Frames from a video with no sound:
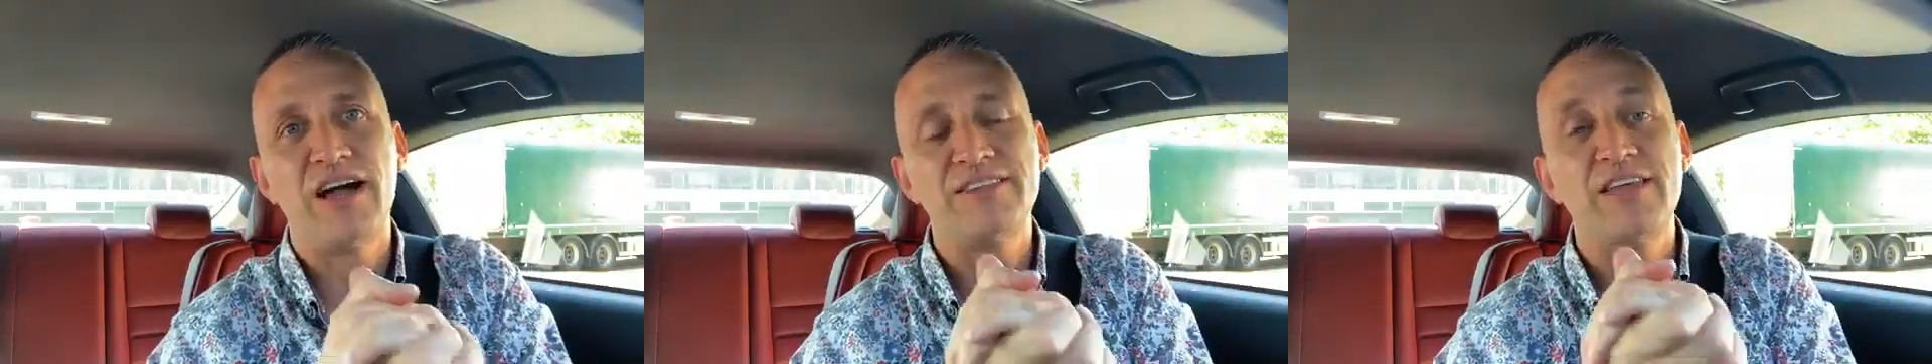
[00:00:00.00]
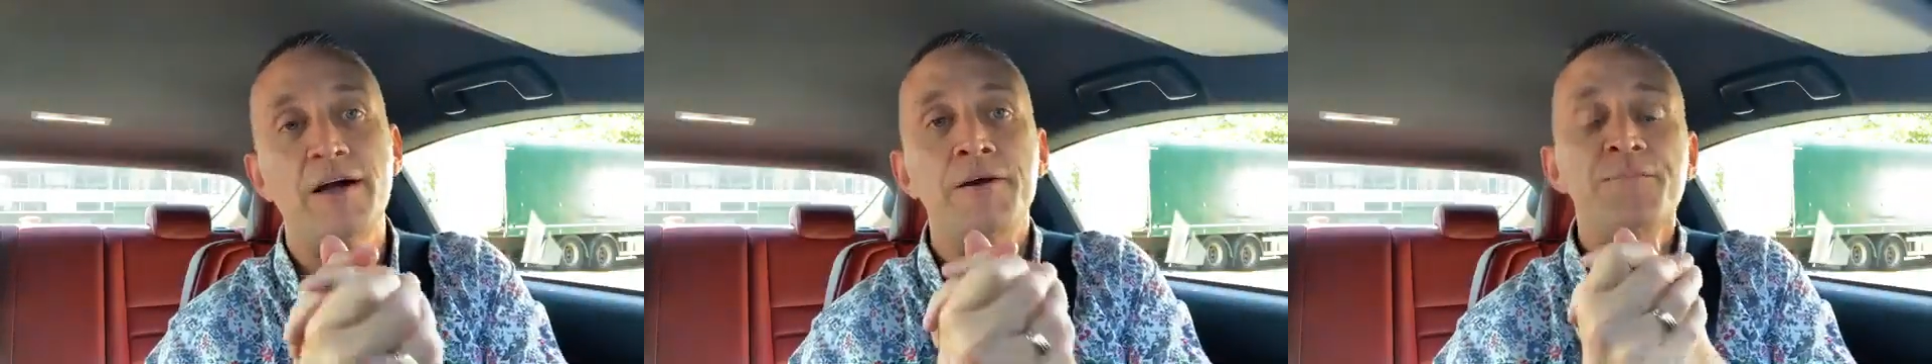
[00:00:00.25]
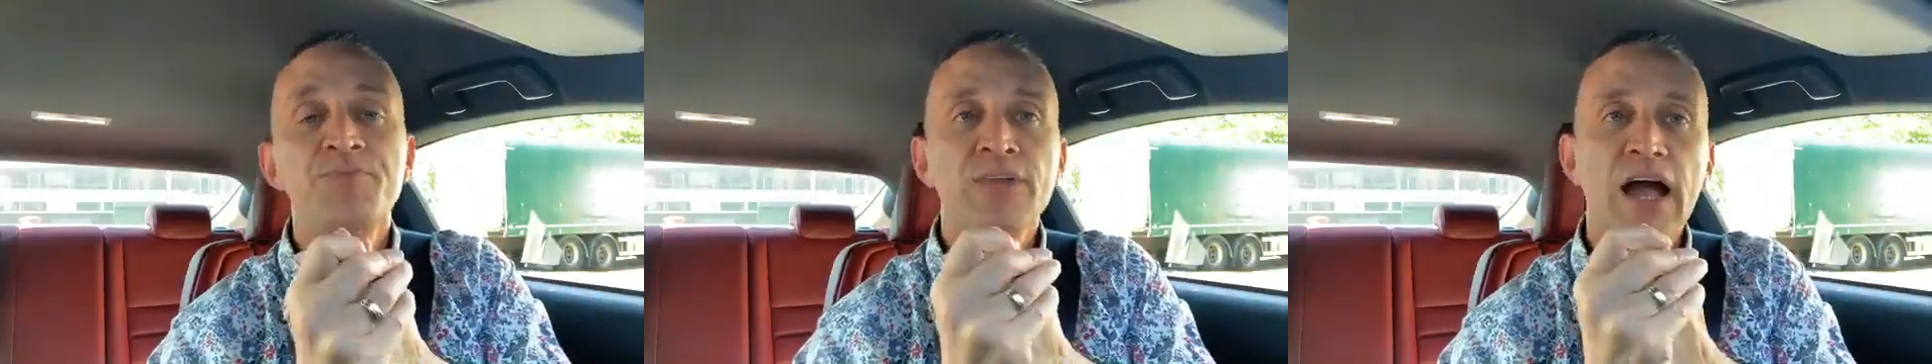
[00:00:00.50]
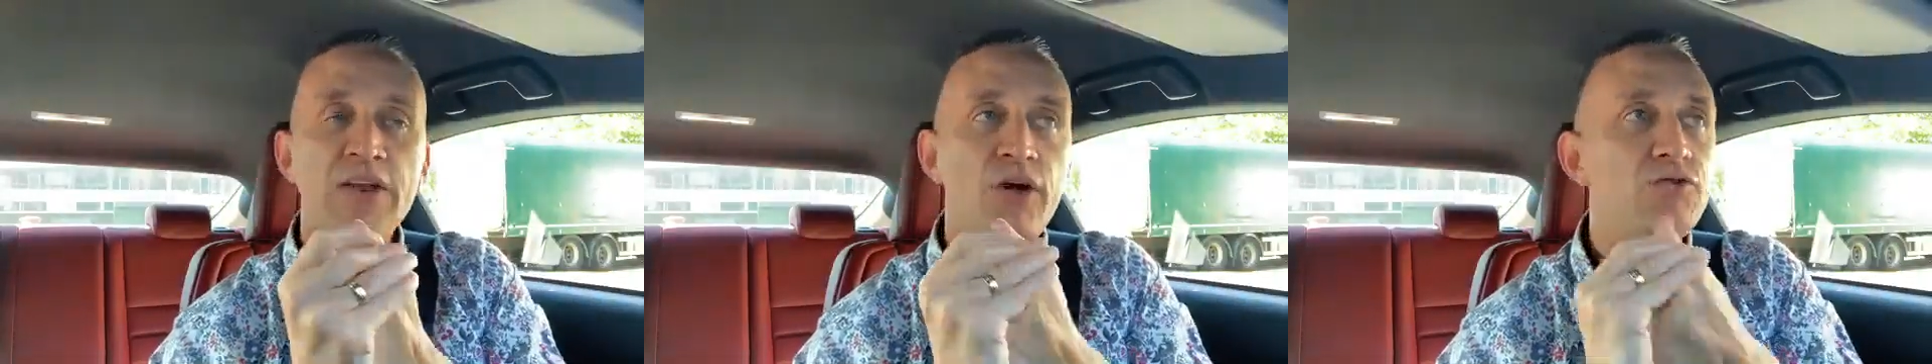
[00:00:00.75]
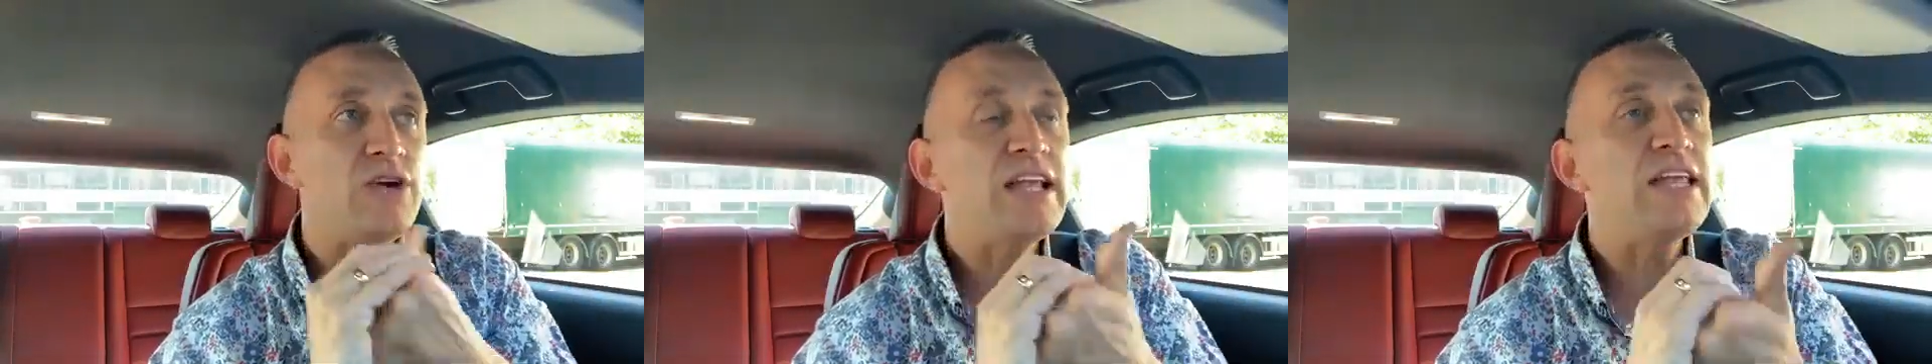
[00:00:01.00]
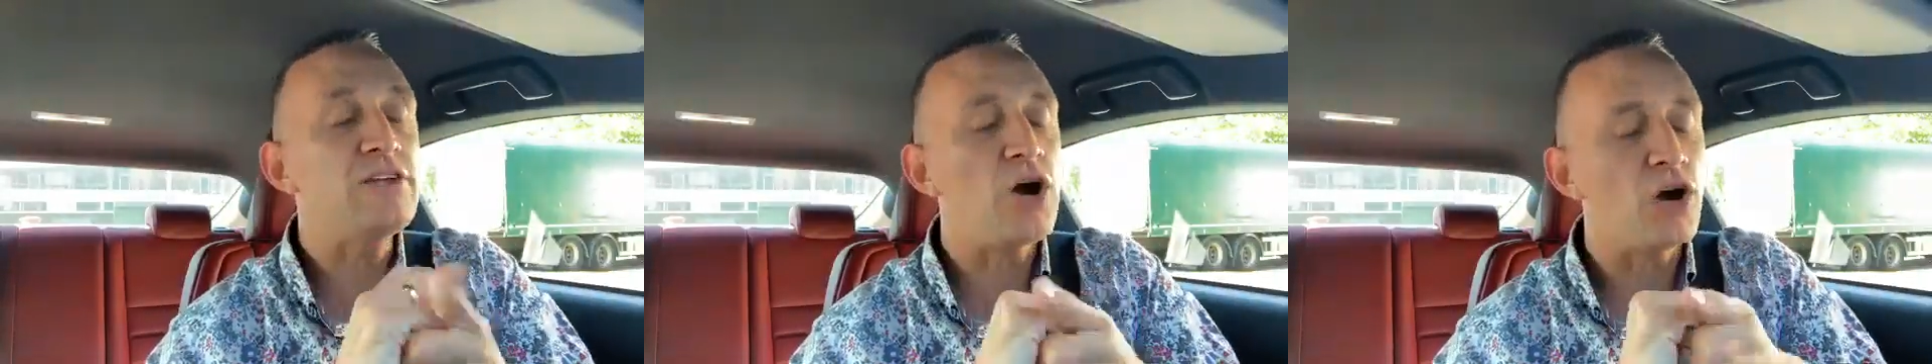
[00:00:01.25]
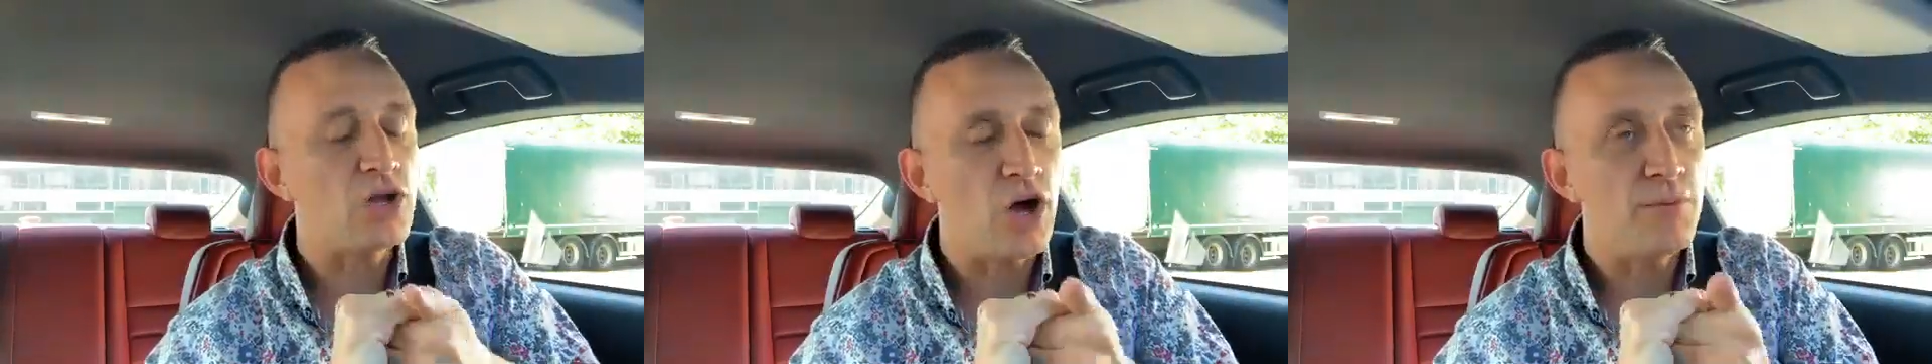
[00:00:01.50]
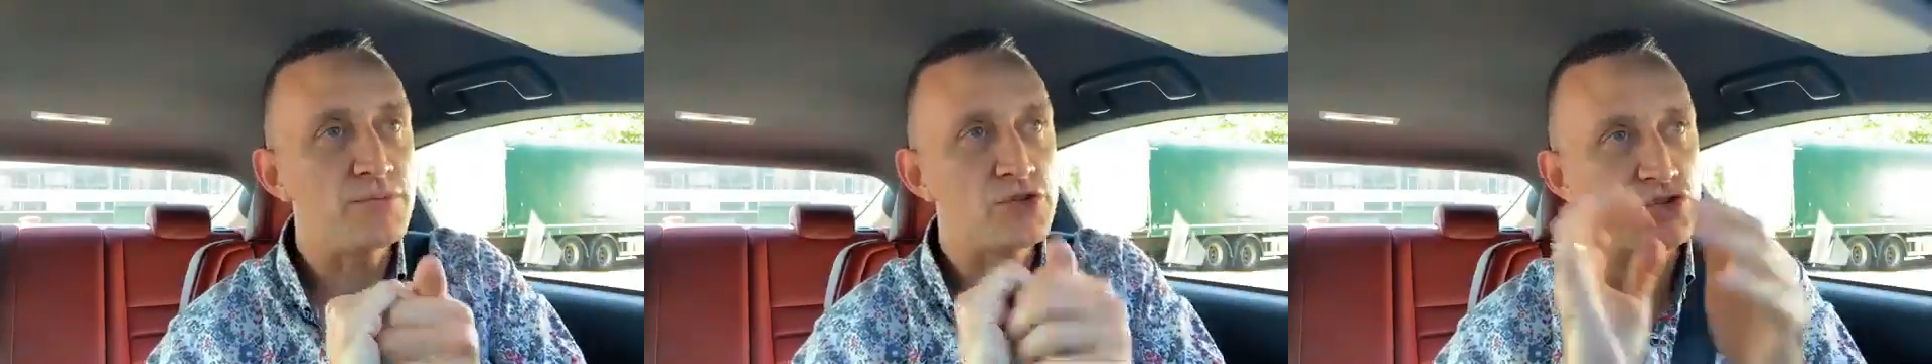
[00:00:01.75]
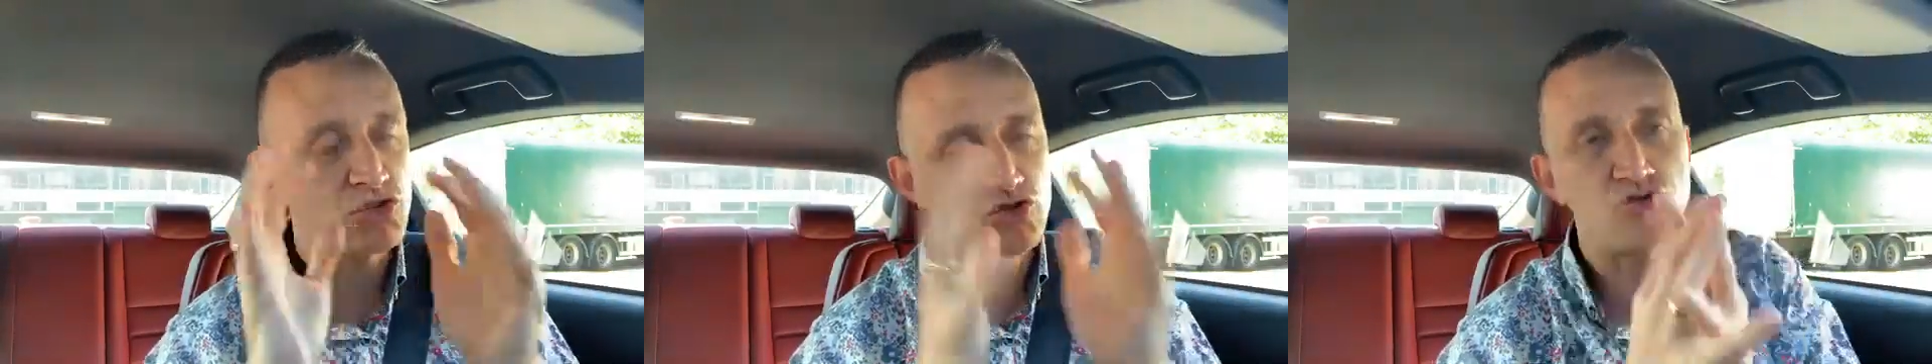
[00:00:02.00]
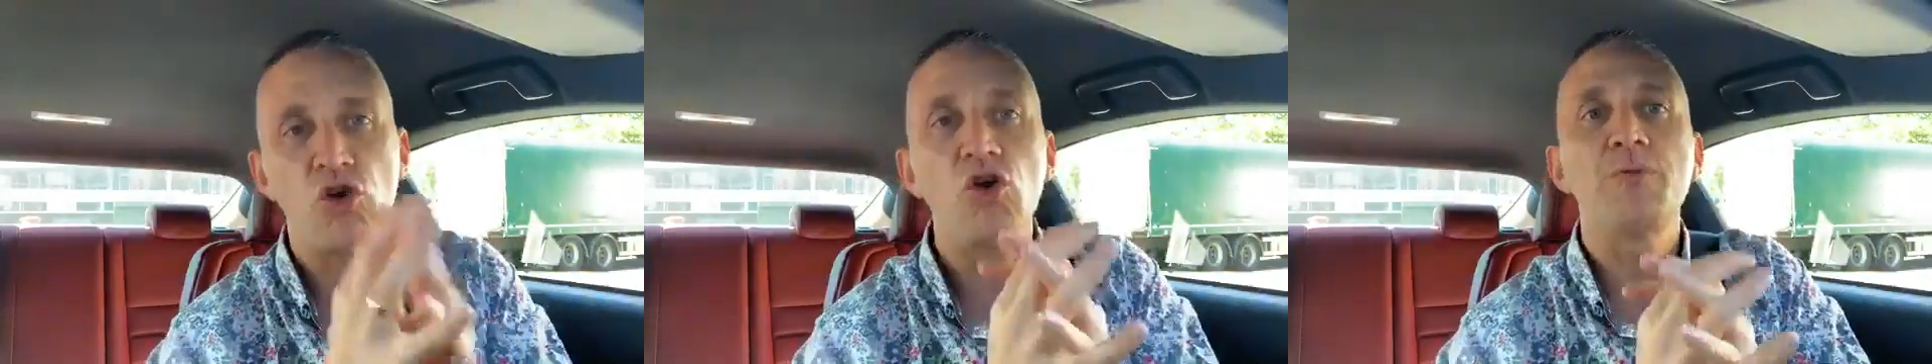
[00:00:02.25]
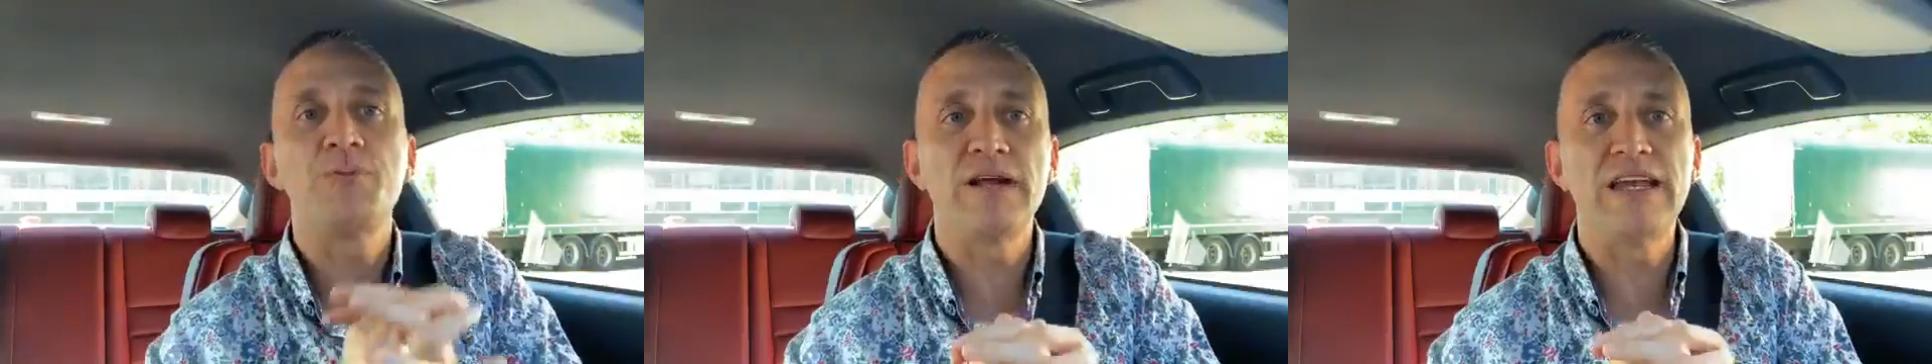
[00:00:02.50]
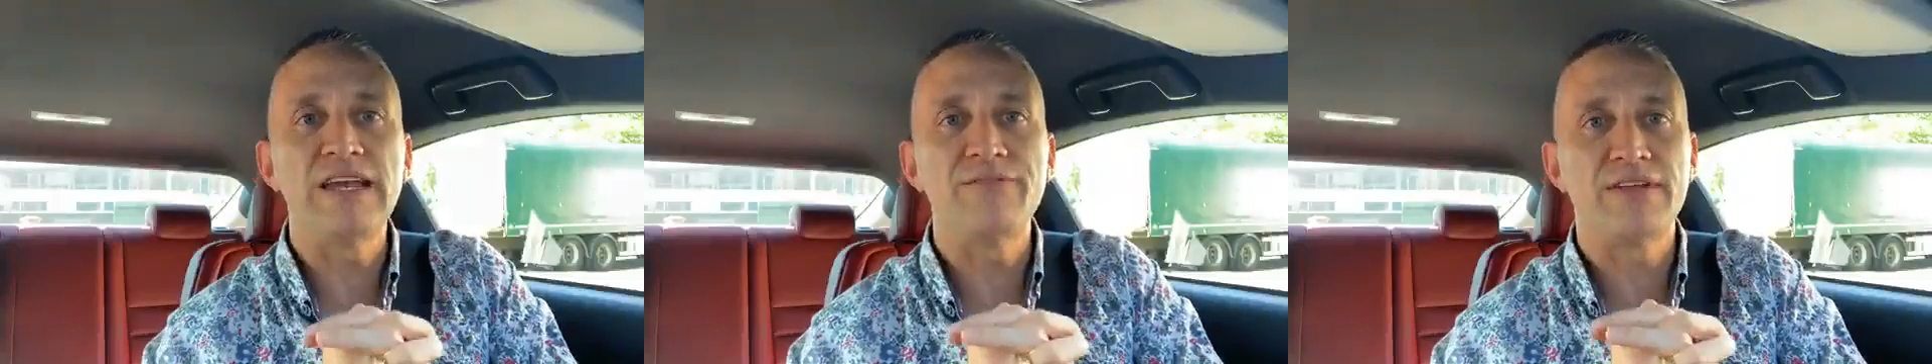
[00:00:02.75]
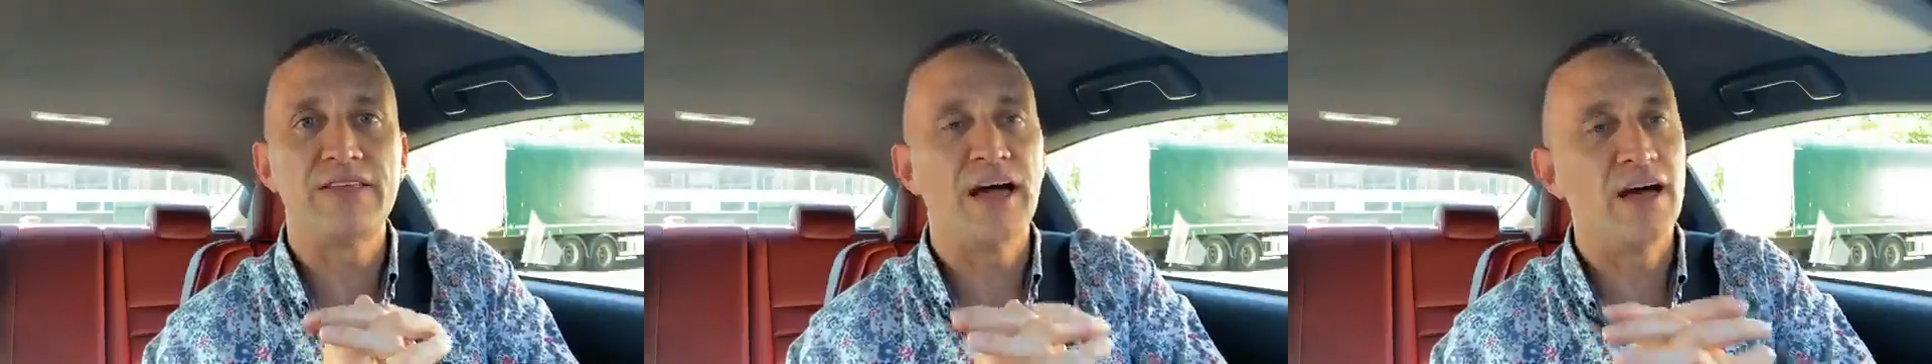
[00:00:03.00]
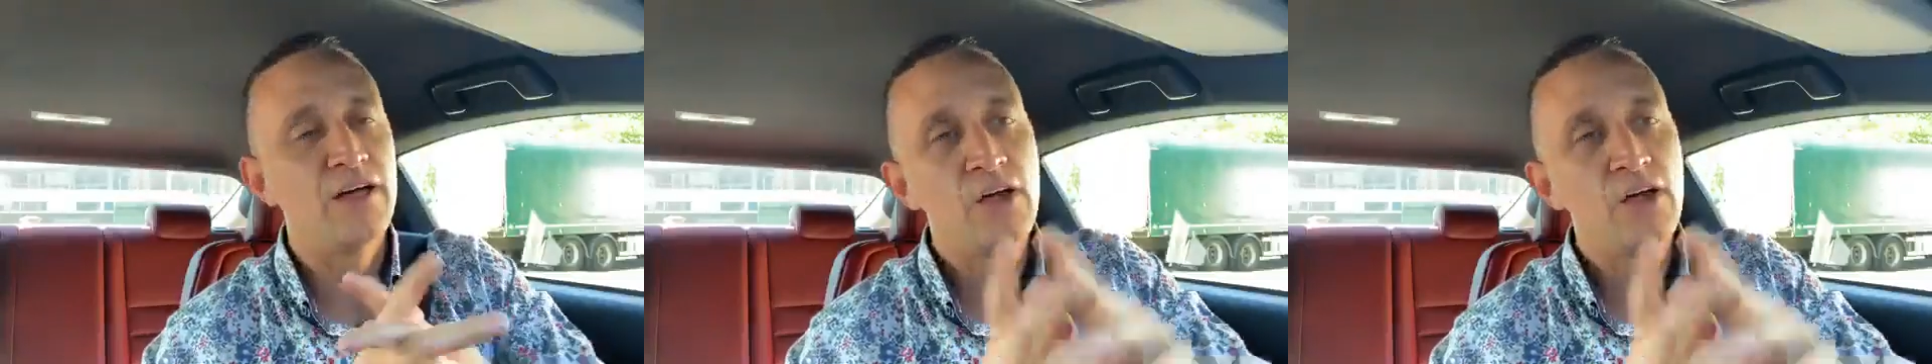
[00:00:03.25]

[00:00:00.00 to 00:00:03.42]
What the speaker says: And I'm a strong believer that